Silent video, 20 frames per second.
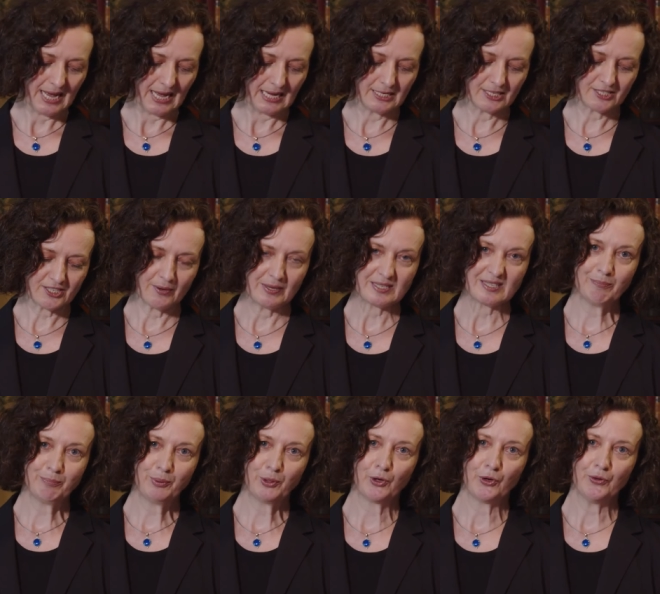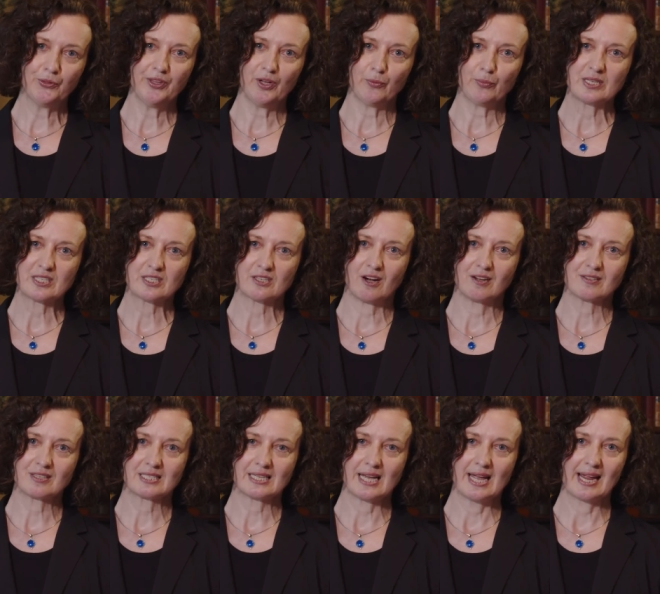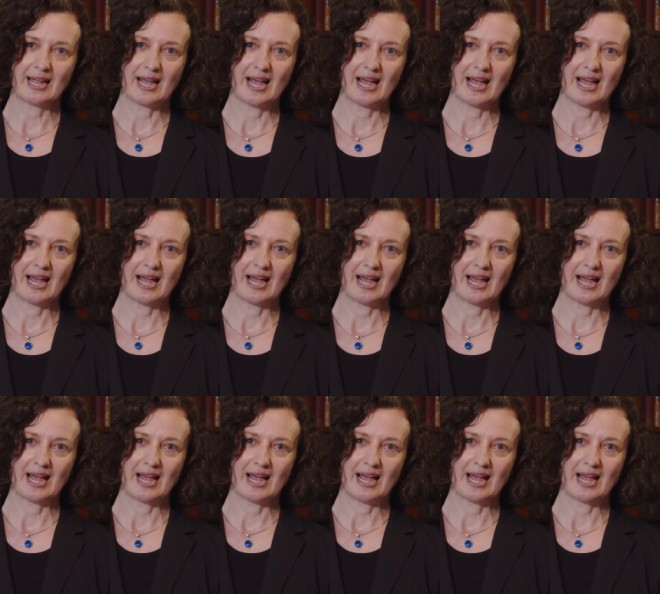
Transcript: And so it's important that we start to take